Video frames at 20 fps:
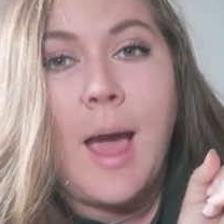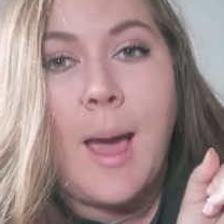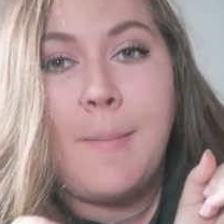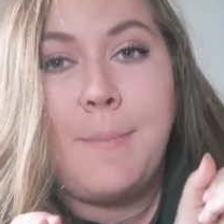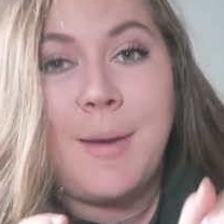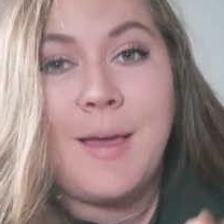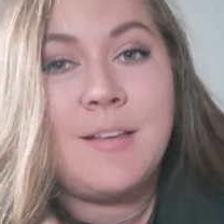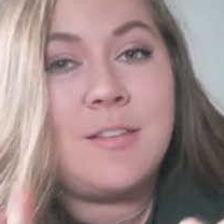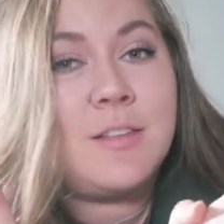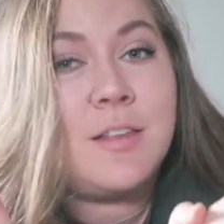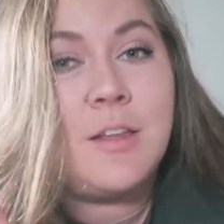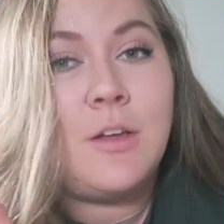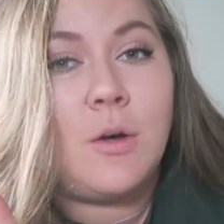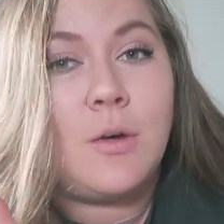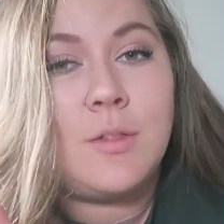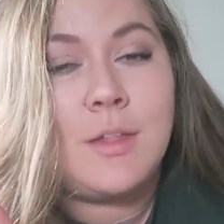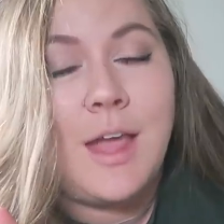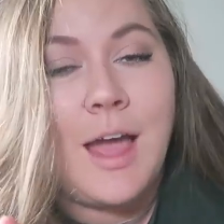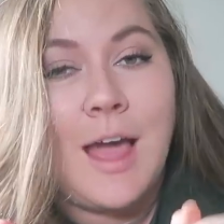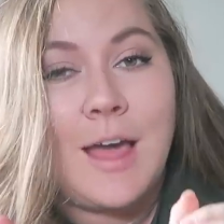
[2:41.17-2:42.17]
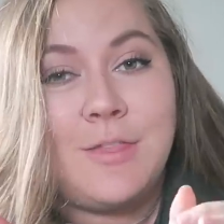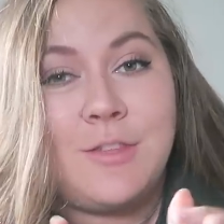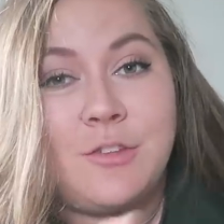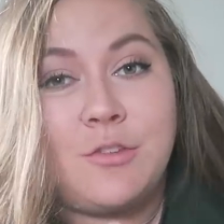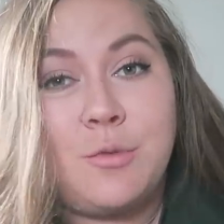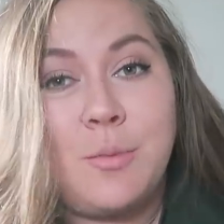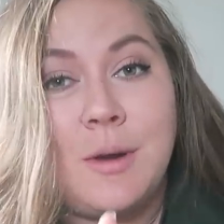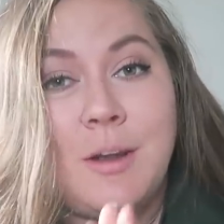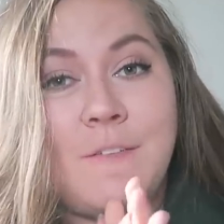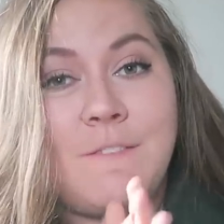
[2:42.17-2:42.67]
I basically only had the
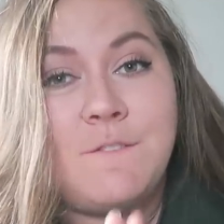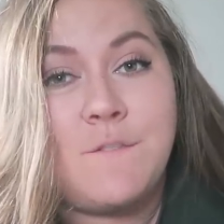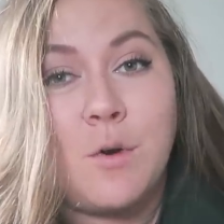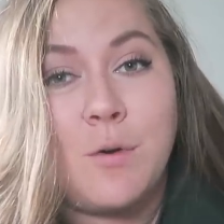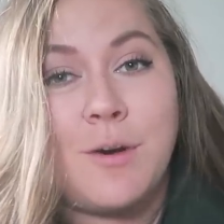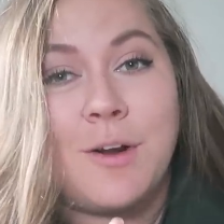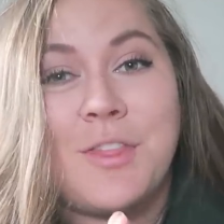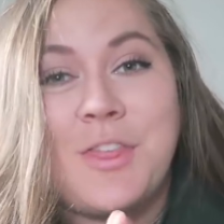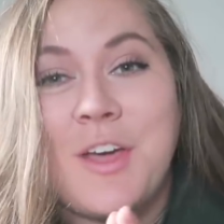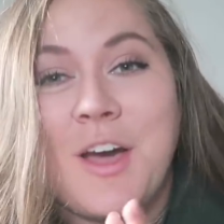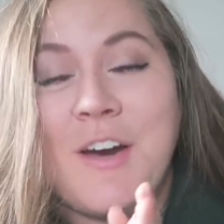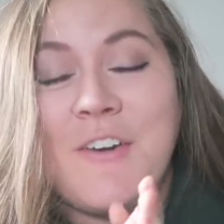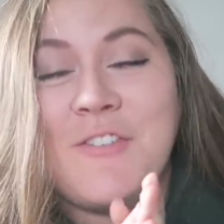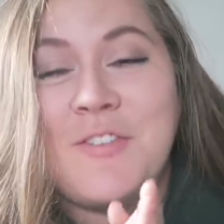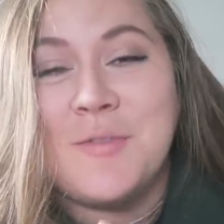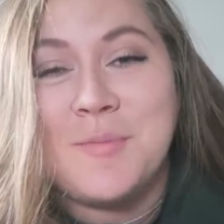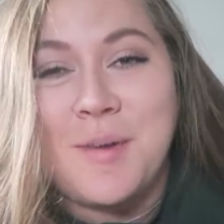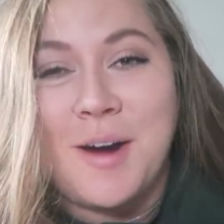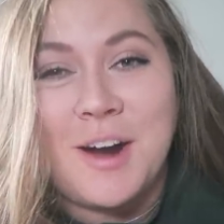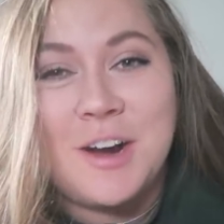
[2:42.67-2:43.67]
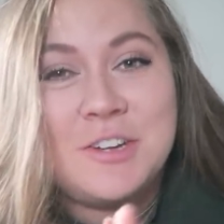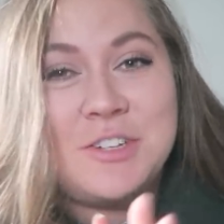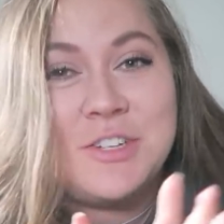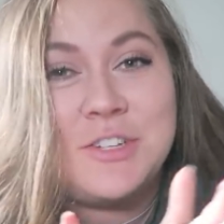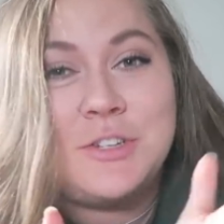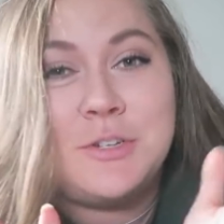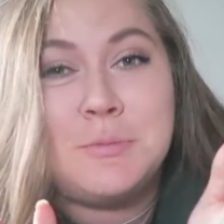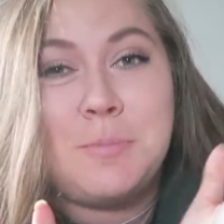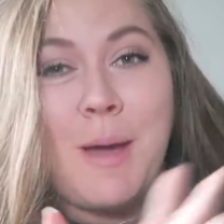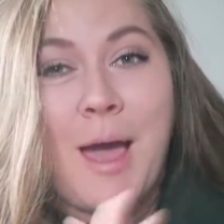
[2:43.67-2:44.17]
24th of
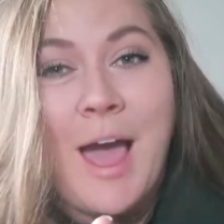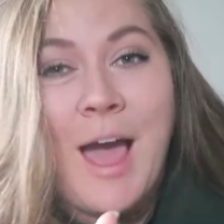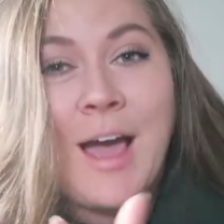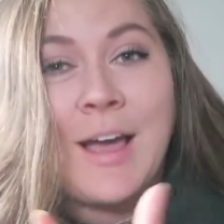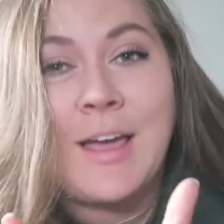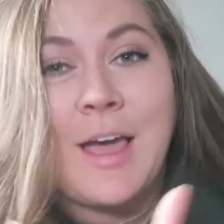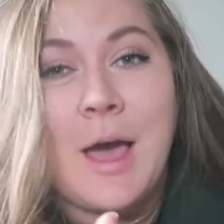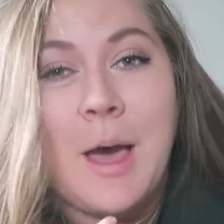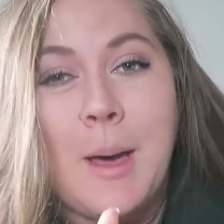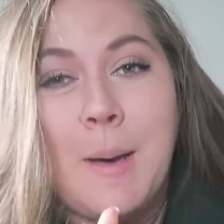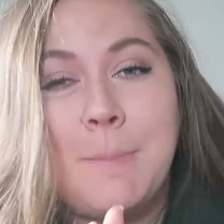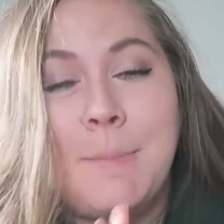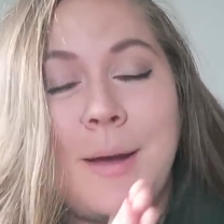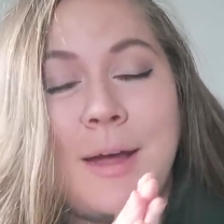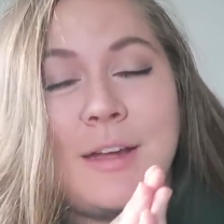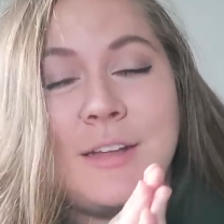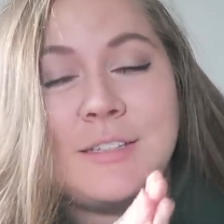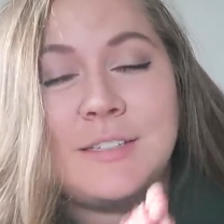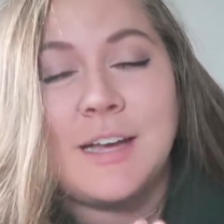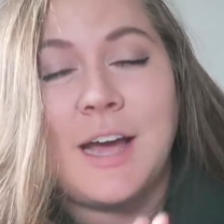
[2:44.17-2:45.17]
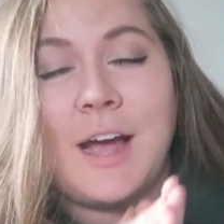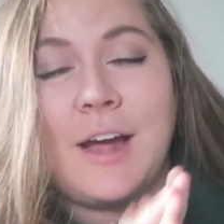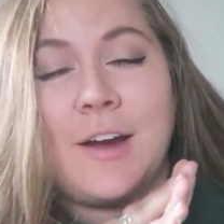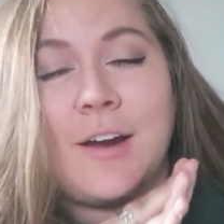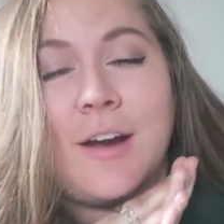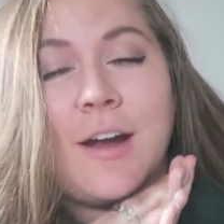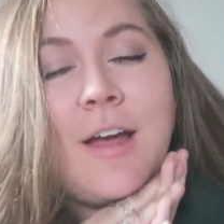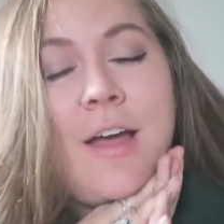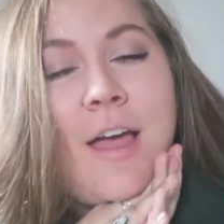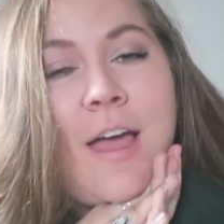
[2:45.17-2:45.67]
March to pack up my
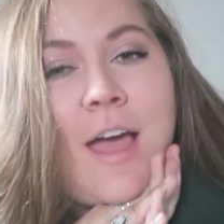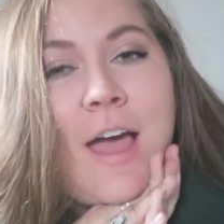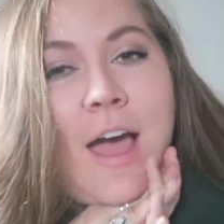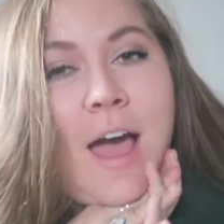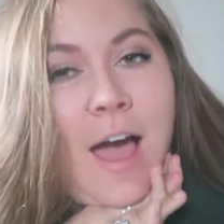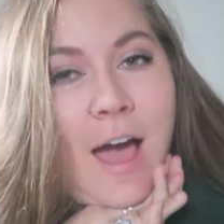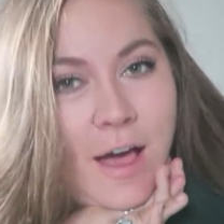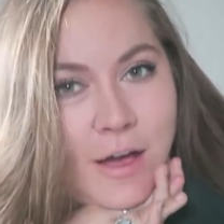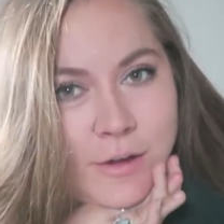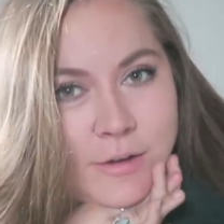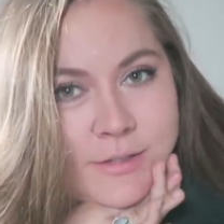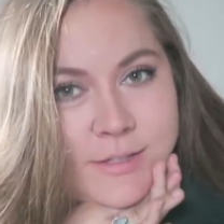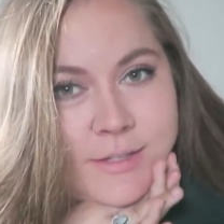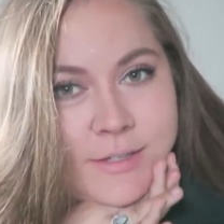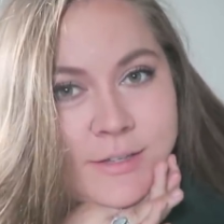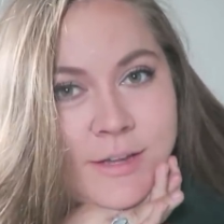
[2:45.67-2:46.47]
entire house.